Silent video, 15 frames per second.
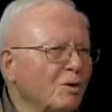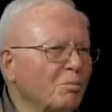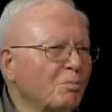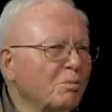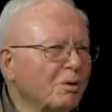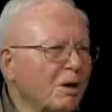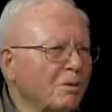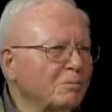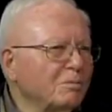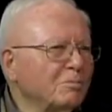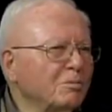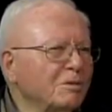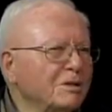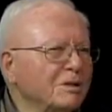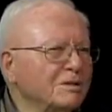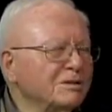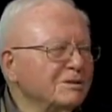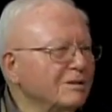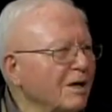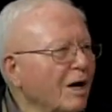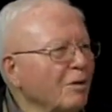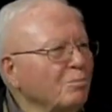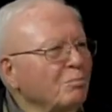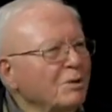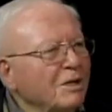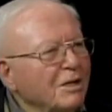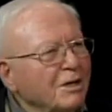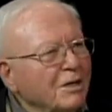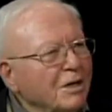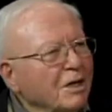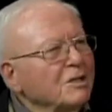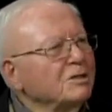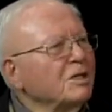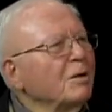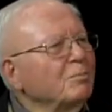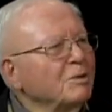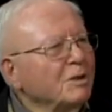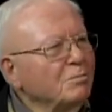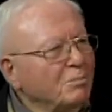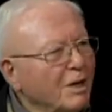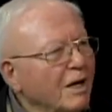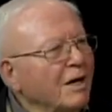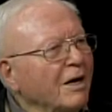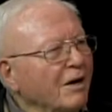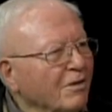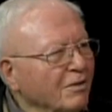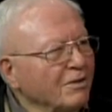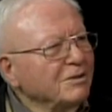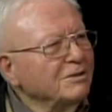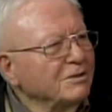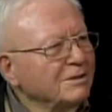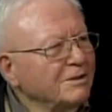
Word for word: probably is not being accepted by others.